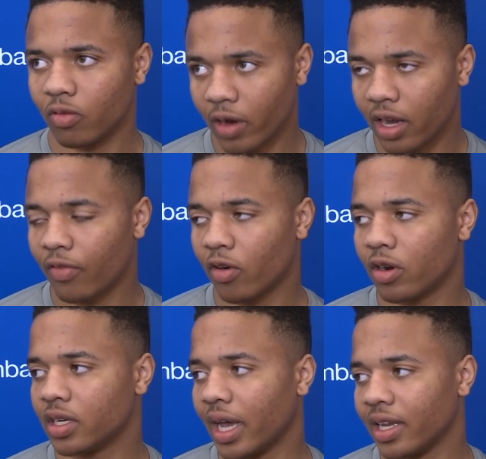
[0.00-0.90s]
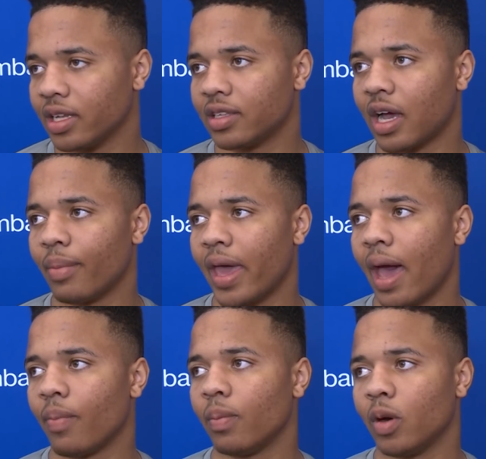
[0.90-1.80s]
ready for it at the time it
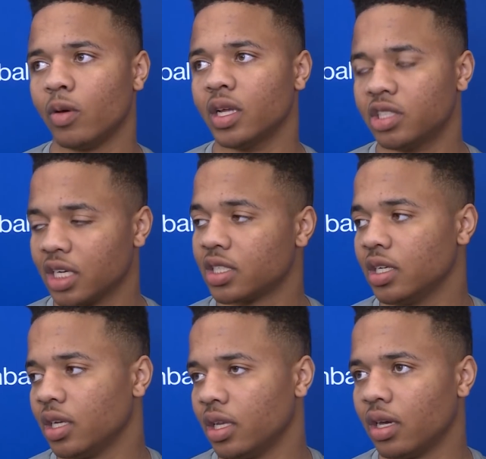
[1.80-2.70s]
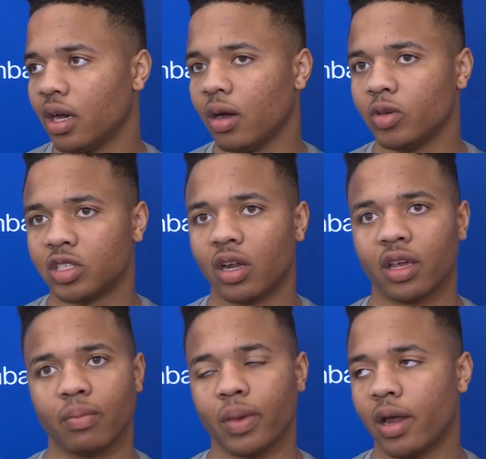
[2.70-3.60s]
happened, but we adjusted and uh, we started
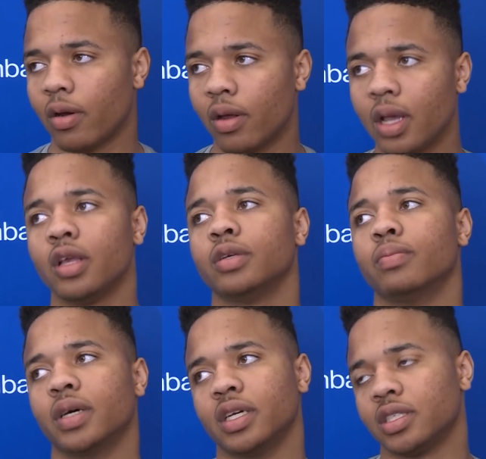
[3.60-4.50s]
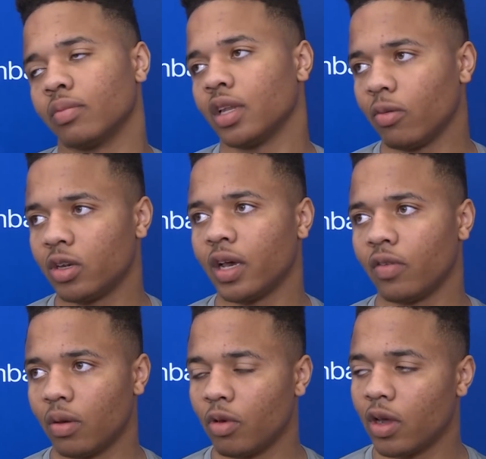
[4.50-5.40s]
getting better. But it's something that we're
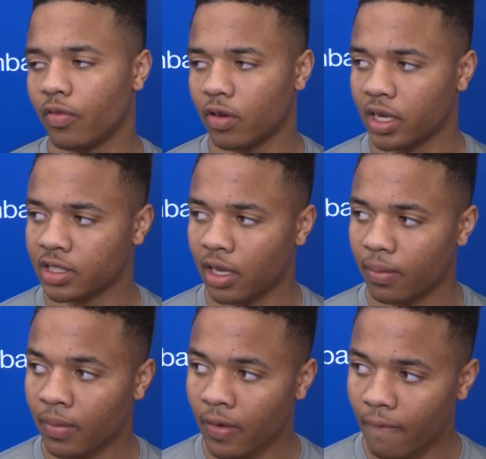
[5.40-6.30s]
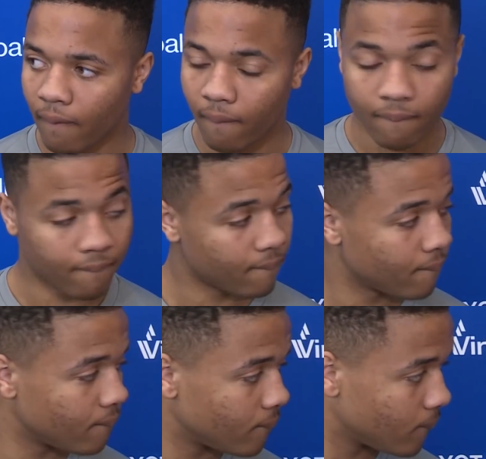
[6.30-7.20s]
definitely going to be ready for next game. How much do you
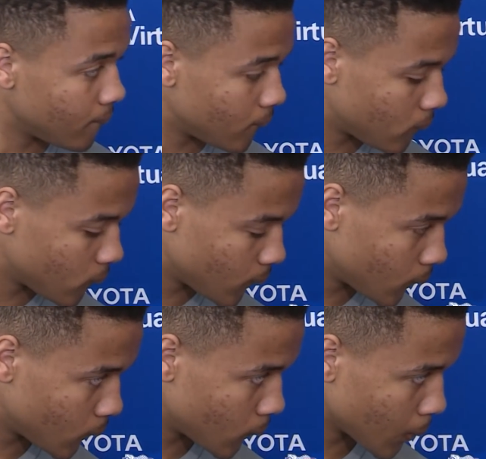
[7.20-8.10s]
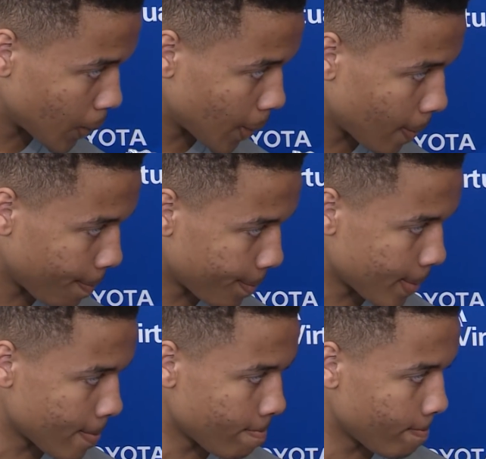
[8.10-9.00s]
think, um, you know, going forward,
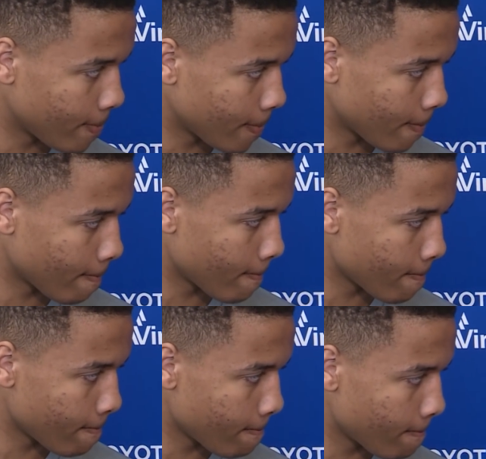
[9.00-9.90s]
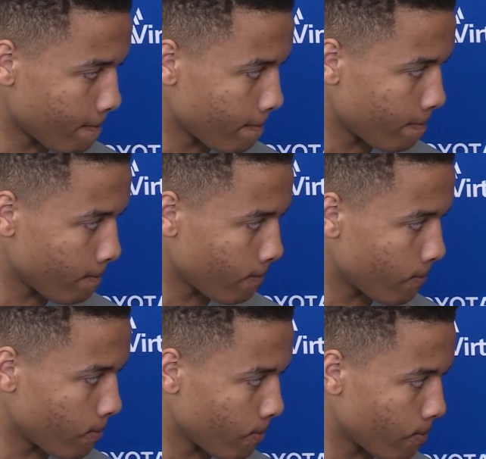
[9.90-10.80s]
it's things to be decided based on
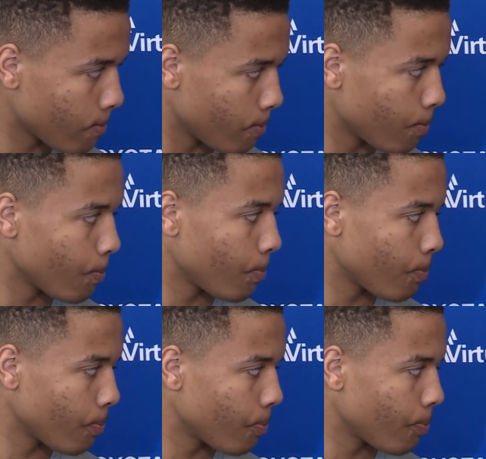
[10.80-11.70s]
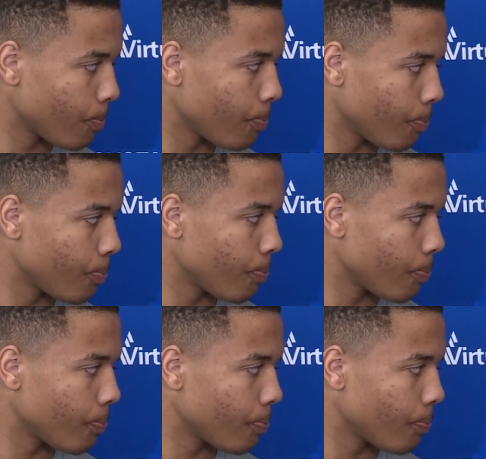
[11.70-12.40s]
schematic and what each team does, or just like